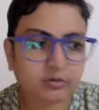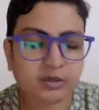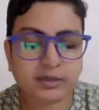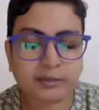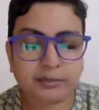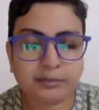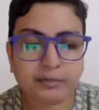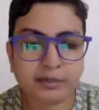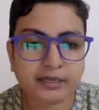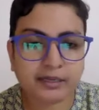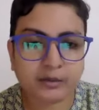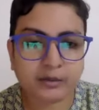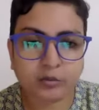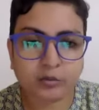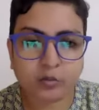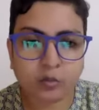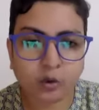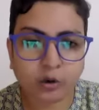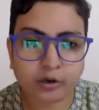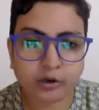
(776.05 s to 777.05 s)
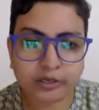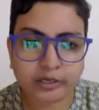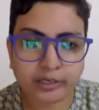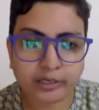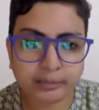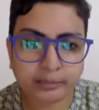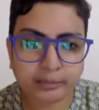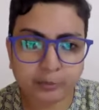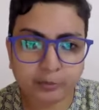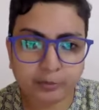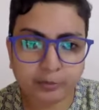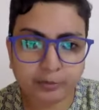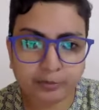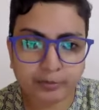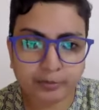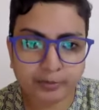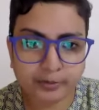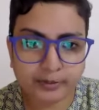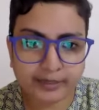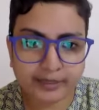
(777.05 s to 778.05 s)
complete watery poop,
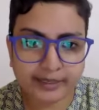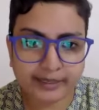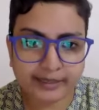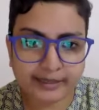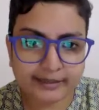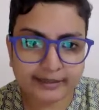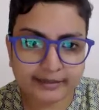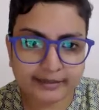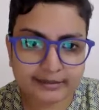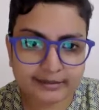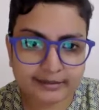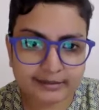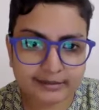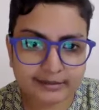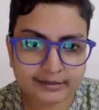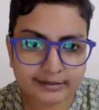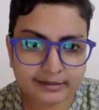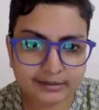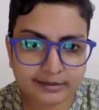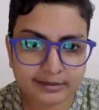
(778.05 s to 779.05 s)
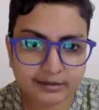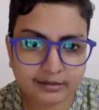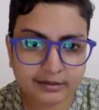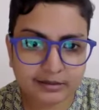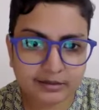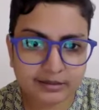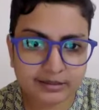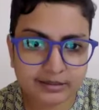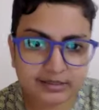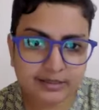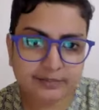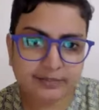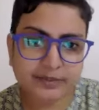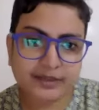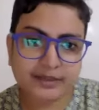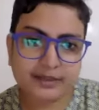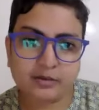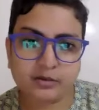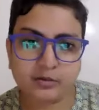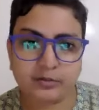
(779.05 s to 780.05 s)
that is
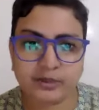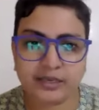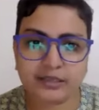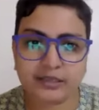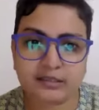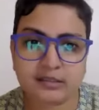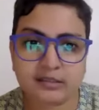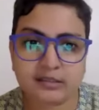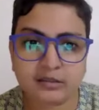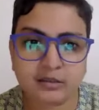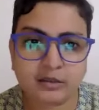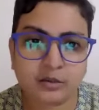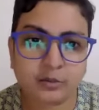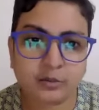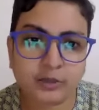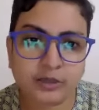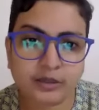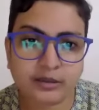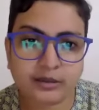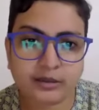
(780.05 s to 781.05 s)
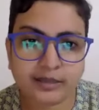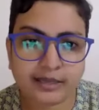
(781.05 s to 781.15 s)
something to be concerned with.